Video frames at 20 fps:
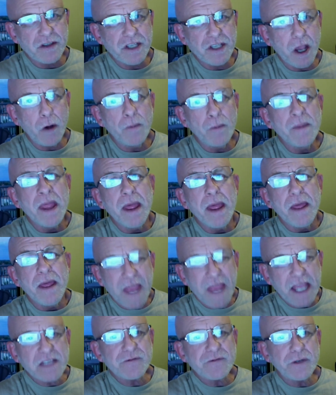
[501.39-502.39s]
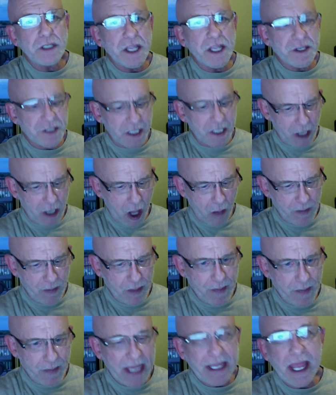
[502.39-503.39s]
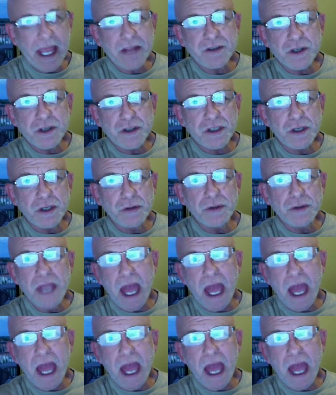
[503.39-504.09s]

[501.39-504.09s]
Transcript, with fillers: So thanks for listening. I'll be back at you soon.